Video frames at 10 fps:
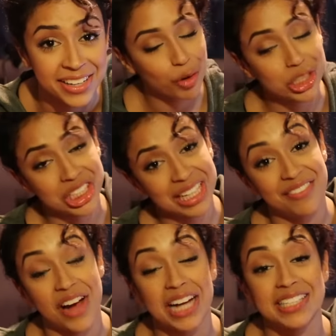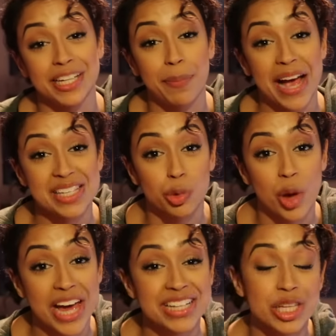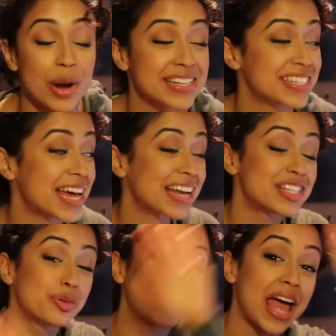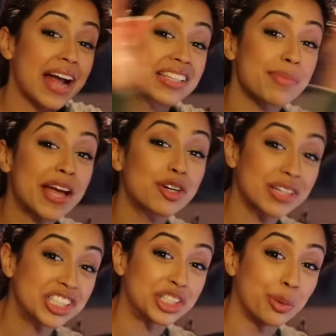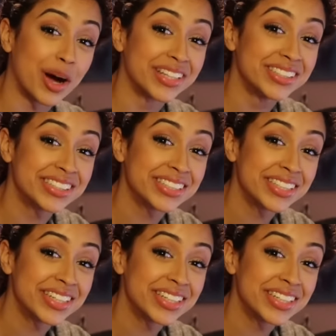Unfortunately, Vine did pass away, so I decided to react to my cringy ones.